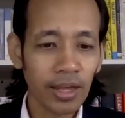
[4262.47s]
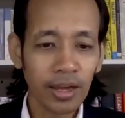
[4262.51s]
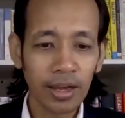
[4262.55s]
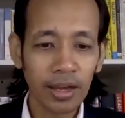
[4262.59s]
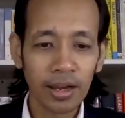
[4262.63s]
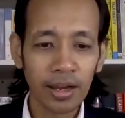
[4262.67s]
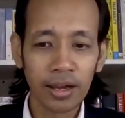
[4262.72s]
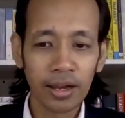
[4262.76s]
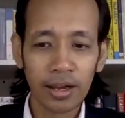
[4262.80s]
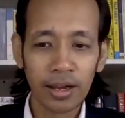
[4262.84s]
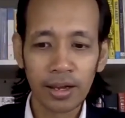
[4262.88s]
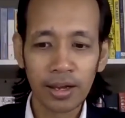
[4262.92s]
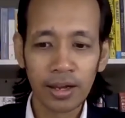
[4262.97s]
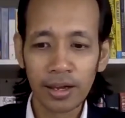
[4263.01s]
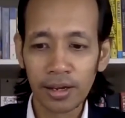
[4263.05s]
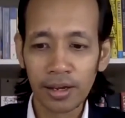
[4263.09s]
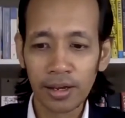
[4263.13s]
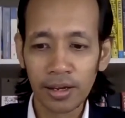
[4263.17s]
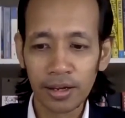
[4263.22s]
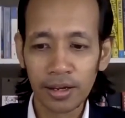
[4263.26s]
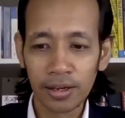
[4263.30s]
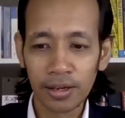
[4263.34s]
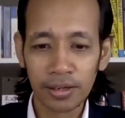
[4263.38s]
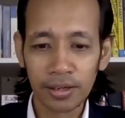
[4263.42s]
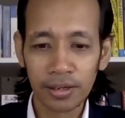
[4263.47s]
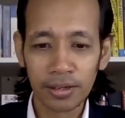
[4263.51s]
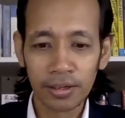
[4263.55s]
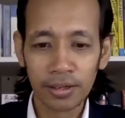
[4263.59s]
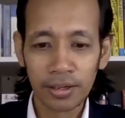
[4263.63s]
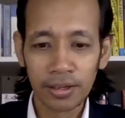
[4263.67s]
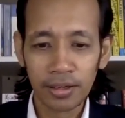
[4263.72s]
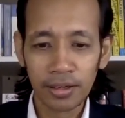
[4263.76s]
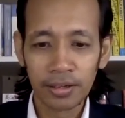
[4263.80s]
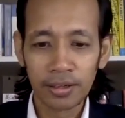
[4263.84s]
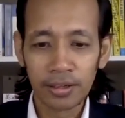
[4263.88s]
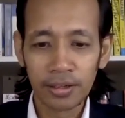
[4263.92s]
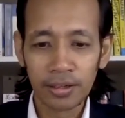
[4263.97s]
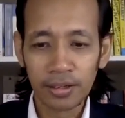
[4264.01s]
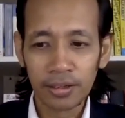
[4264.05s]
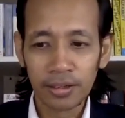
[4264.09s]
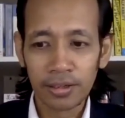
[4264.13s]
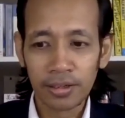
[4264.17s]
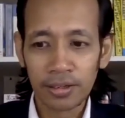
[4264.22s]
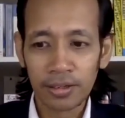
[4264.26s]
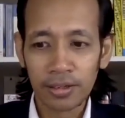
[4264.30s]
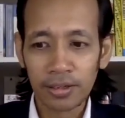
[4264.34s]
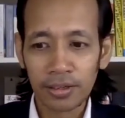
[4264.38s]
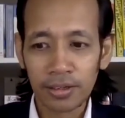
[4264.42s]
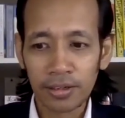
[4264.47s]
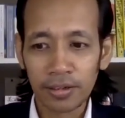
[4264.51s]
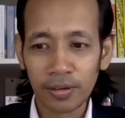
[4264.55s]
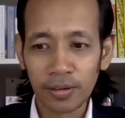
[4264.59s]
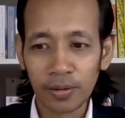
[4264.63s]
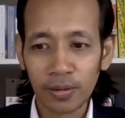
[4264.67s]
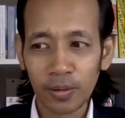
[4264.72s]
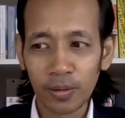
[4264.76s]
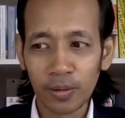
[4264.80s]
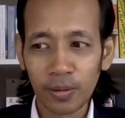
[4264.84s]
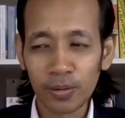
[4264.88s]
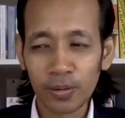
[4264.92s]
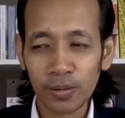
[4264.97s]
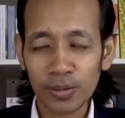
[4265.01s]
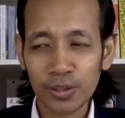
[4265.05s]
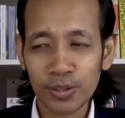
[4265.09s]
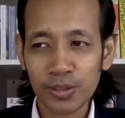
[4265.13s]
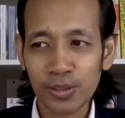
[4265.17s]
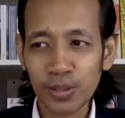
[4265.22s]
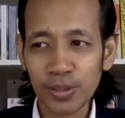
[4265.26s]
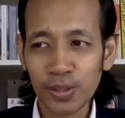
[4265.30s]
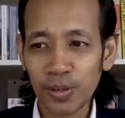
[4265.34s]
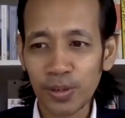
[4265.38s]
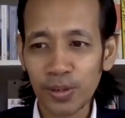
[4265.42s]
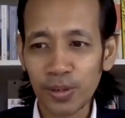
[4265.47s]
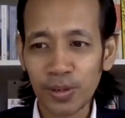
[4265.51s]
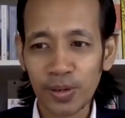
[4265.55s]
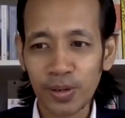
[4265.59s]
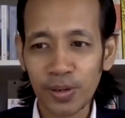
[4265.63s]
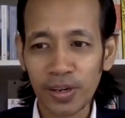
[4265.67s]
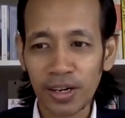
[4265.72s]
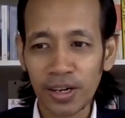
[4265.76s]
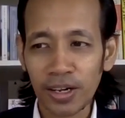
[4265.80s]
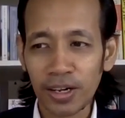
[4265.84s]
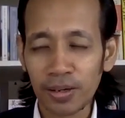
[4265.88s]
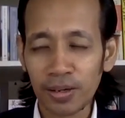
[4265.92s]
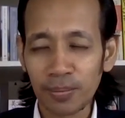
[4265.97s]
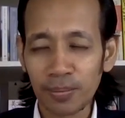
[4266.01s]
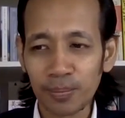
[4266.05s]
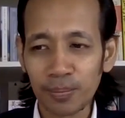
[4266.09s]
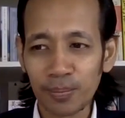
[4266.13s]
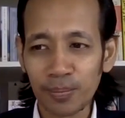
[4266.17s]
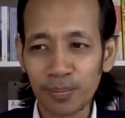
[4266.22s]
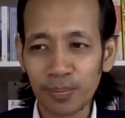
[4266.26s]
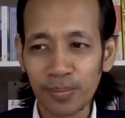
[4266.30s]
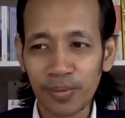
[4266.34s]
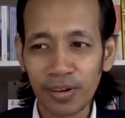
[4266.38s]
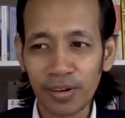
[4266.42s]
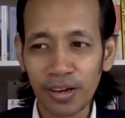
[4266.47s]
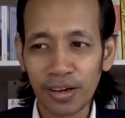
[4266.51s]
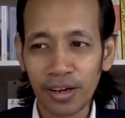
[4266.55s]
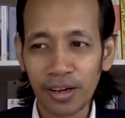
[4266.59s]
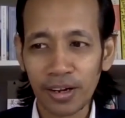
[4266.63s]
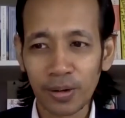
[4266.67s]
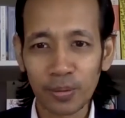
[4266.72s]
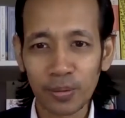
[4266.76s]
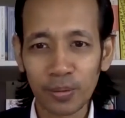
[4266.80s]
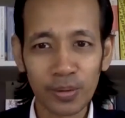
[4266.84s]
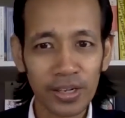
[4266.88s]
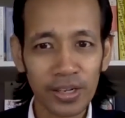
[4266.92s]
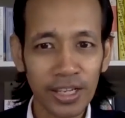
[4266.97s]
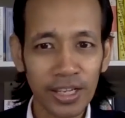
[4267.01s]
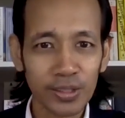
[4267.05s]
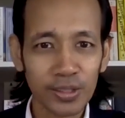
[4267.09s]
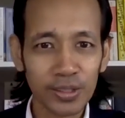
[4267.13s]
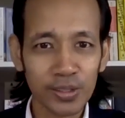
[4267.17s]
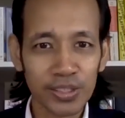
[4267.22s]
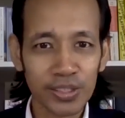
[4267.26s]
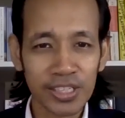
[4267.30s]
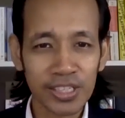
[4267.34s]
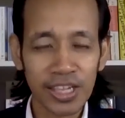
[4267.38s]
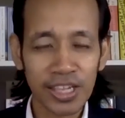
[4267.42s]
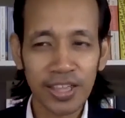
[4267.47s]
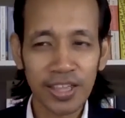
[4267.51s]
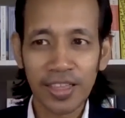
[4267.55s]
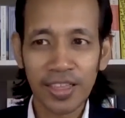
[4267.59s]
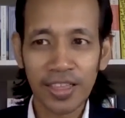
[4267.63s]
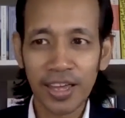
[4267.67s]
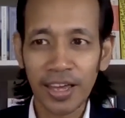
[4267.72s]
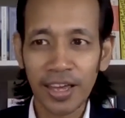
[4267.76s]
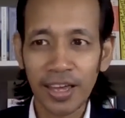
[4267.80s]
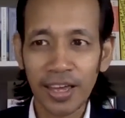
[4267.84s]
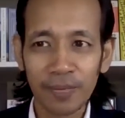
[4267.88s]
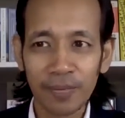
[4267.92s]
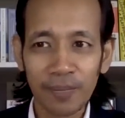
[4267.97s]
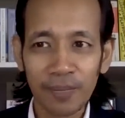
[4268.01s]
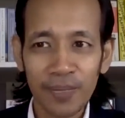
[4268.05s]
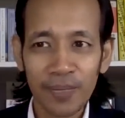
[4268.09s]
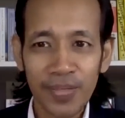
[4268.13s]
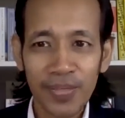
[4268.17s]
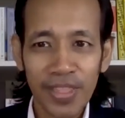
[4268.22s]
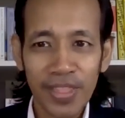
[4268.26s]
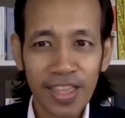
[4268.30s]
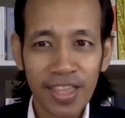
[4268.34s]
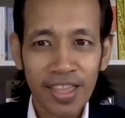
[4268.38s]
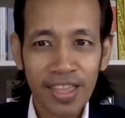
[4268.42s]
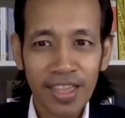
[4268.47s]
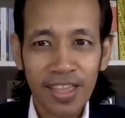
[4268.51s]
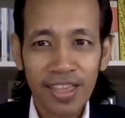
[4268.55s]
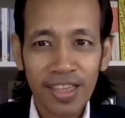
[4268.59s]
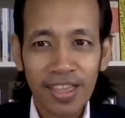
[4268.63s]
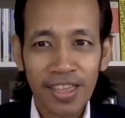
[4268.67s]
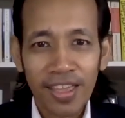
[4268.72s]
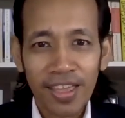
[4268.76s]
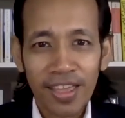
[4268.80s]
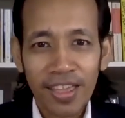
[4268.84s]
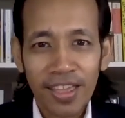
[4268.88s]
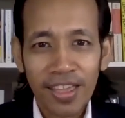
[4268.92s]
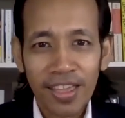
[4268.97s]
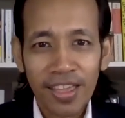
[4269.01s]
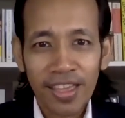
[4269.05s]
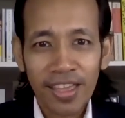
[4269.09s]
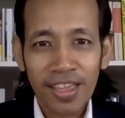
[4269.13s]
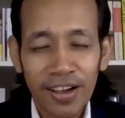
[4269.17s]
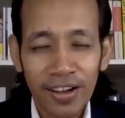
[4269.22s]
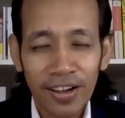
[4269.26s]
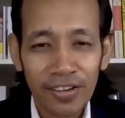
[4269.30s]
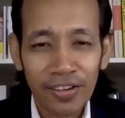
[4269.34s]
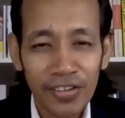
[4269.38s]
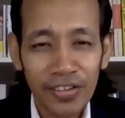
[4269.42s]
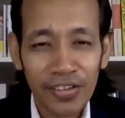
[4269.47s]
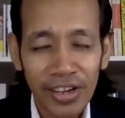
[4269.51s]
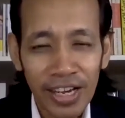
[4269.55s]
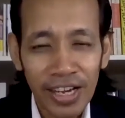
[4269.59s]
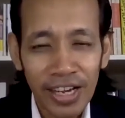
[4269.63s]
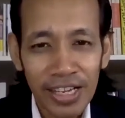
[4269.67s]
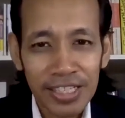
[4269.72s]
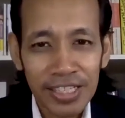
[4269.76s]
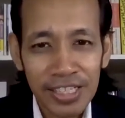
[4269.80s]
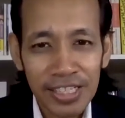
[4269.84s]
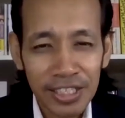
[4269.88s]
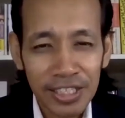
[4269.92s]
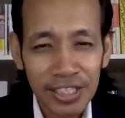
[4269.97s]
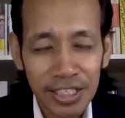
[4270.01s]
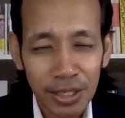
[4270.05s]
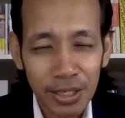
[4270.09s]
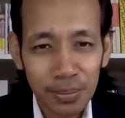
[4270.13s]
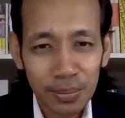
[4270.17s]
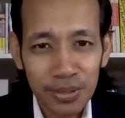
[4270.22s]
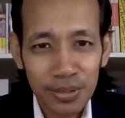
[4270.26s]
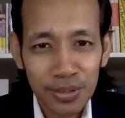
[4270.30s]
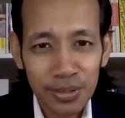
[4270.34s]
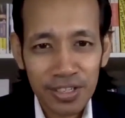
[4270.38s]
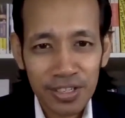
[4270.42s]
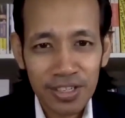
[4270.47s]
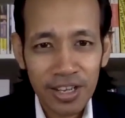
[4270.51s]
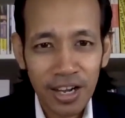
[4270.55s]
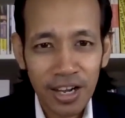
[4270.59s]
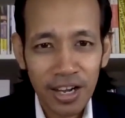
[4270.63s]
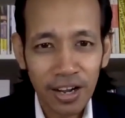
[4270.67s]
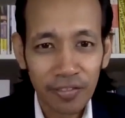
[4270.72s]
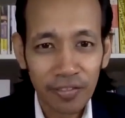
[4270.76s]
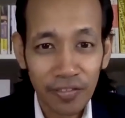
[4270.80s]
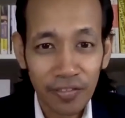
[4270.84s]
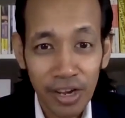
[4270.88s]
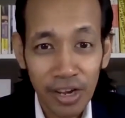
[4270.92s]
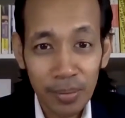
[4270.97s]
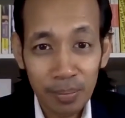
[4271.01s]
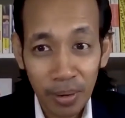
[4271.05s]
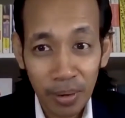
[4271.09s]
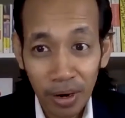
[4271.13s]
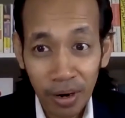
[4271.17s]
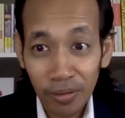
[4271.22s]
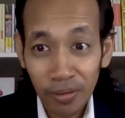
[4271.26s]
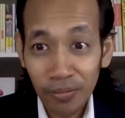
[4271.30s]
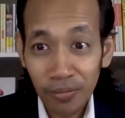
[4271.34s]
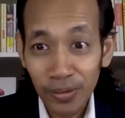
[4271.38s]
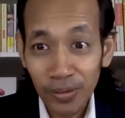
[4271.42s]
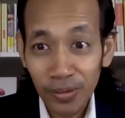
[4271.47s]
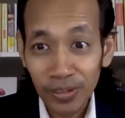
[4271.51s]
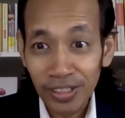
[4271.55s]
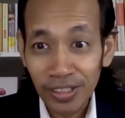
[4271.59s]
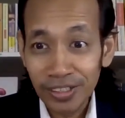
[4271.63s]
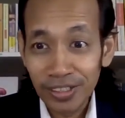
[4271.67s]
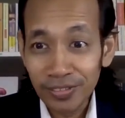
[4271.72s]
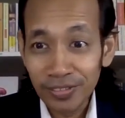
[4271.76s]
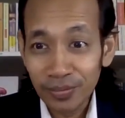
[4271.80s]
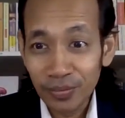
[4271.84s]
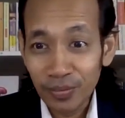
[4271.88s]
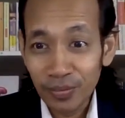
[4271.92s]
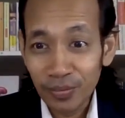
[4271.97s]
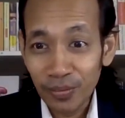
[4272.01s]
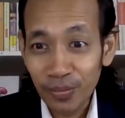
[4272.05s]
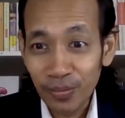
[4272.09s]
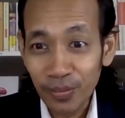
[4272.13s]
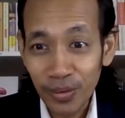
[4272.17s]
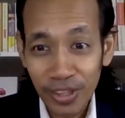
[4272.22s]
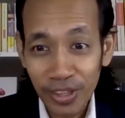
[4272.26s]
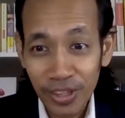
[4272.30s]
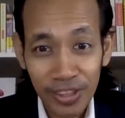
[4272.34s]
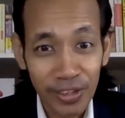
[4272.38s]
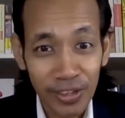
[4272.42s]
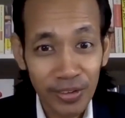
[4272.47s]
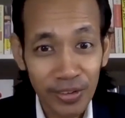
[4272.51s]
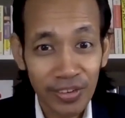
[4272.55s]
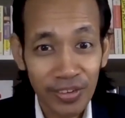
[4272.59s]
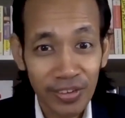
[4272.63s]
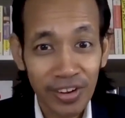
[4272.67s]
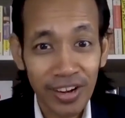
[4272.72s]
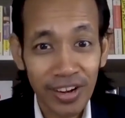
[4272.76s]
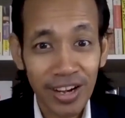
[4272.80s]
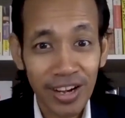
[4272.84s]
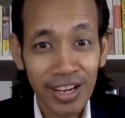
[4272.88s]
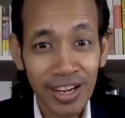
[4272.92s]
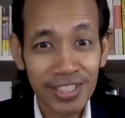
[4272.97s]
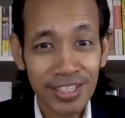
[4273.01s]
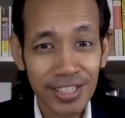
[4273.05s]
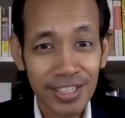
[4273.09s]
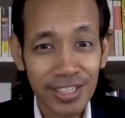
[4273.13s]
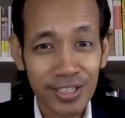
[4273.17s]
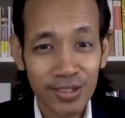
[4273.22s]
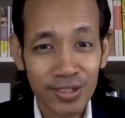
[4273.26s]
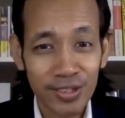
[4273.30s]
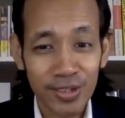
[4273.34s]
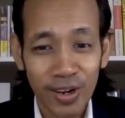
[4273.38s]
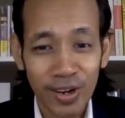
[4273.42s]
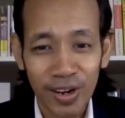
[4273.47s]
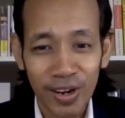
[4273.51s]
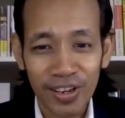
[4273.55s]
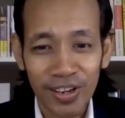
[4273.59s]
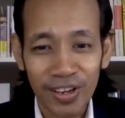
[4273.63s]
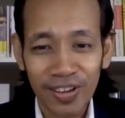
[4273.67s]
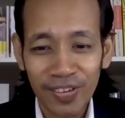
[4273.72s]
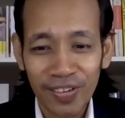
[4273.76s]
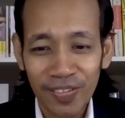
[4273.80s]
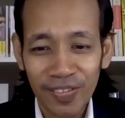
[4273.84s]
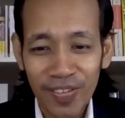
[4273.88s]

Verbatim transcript: Uh, also, um, I would like to say that uh, relationships are very powerful, uh, whether you realize this or not.